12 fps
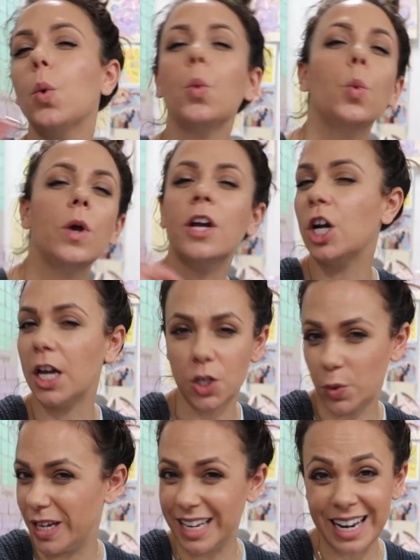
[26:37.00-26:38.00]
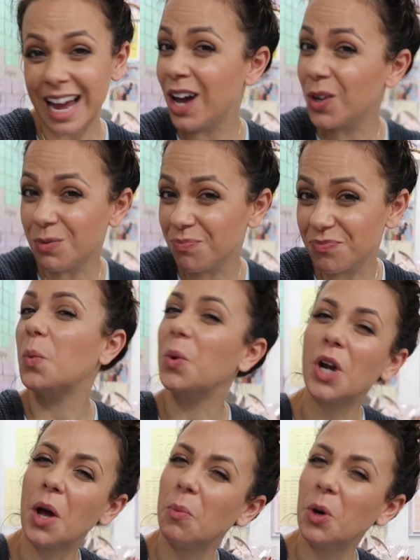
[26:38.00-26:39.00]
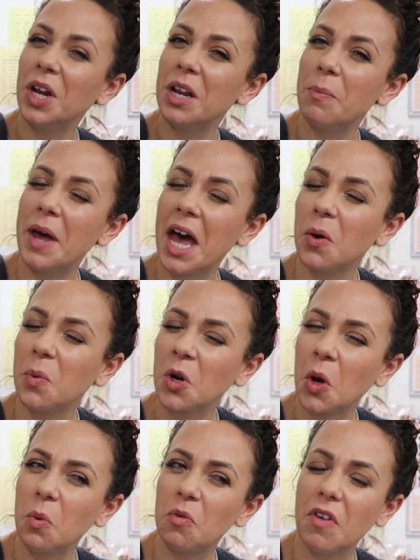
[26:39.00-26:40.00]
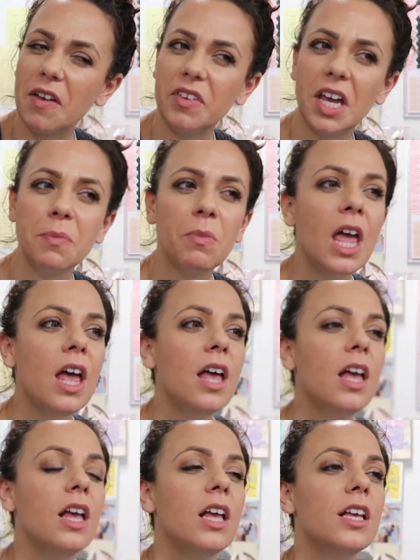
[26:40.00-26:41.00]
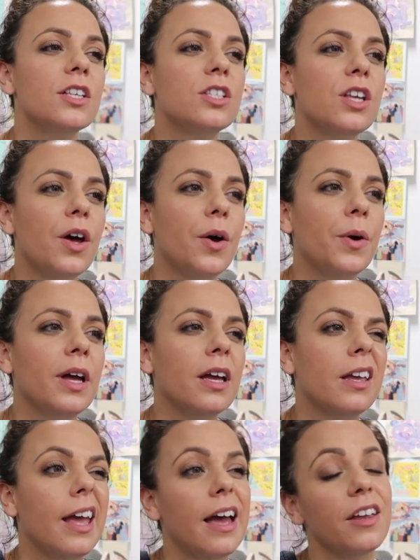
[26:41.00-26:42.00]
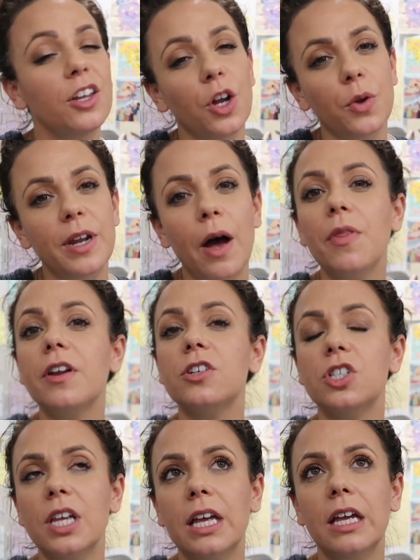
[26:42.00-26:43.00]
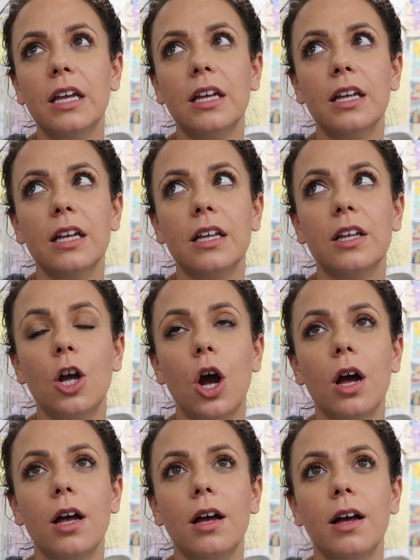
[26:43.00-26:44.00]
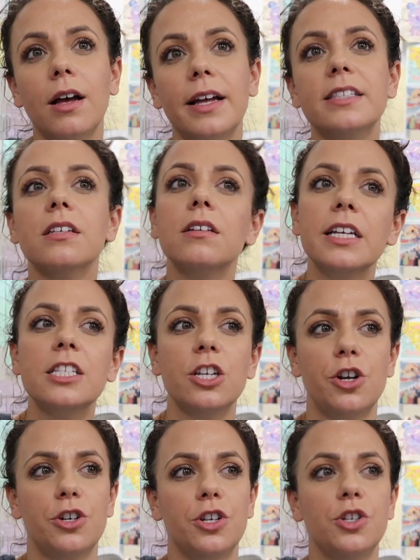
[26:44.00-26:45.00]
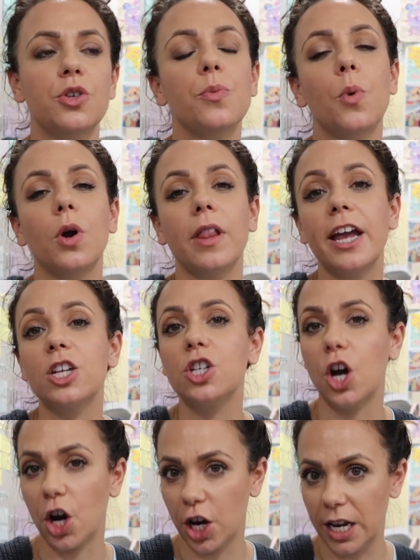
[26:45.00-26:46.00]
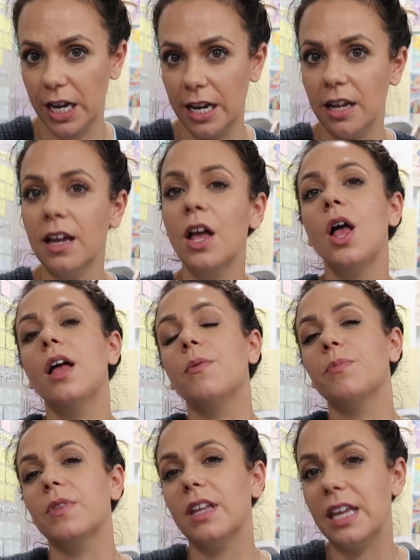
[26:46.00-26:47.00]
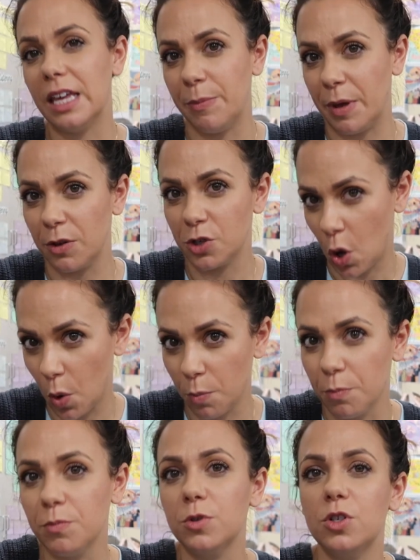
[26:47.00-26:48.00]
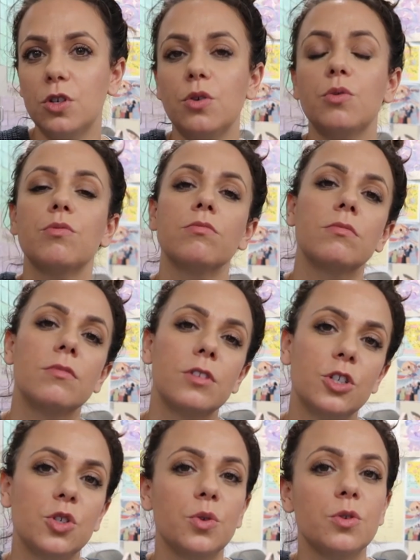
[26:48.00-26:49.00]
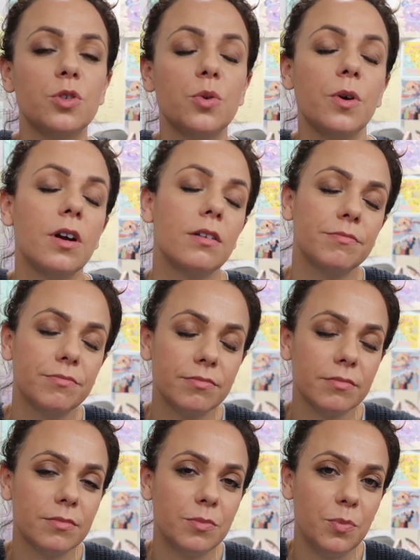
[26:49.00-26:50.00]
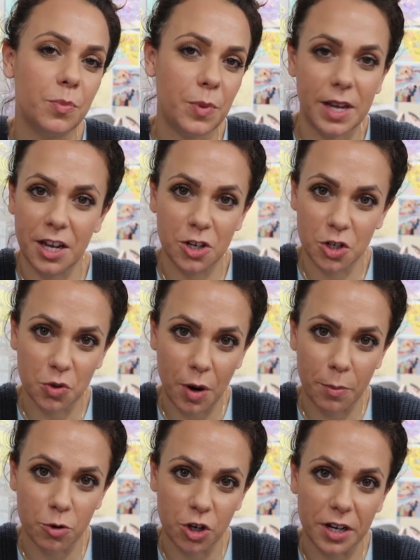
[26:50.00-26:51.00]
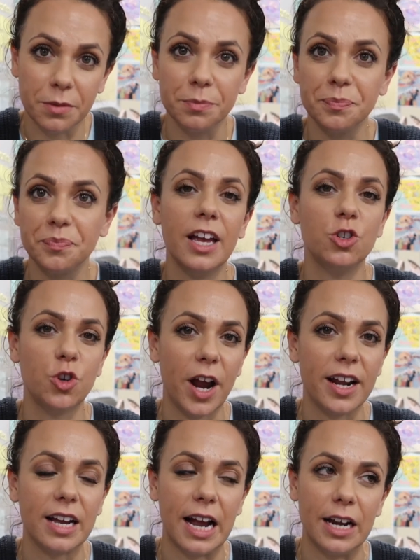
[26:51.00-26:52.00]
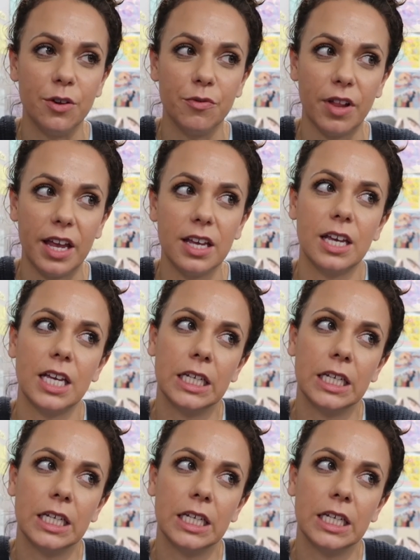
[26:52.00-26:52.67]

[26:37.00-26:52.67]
we are not doing it now. We're not bringing it back. We're not reviving it. So yeah, you know, now there's, uh, it's a little easier to do more like targeted emails home to the students who are being a disruption and try to kind of like